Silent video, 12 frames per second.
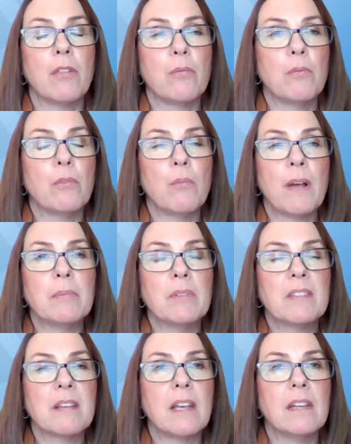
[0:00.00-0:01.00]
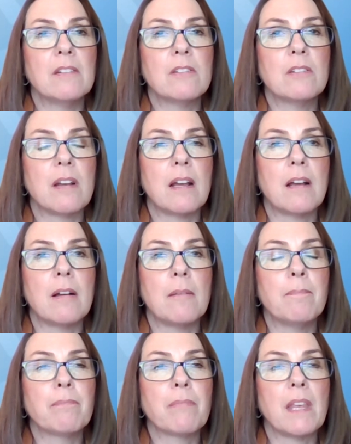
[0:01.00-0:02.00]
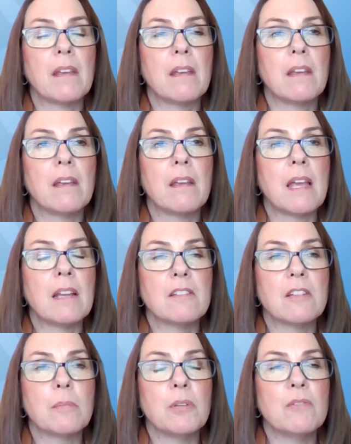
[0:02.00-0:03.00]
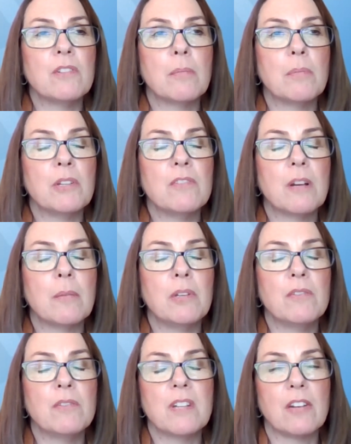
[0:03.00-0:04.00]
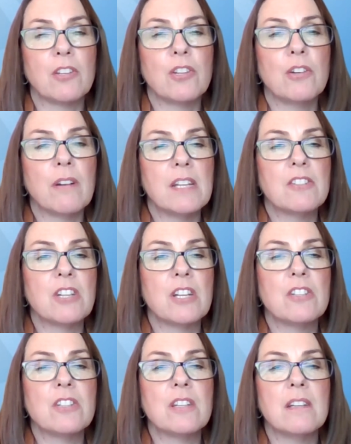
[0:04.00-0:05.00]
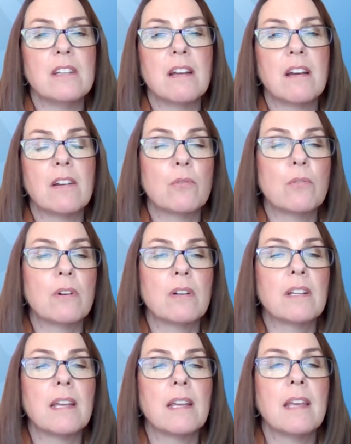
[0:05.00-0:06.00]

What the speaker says: through the website at www.curehht.org.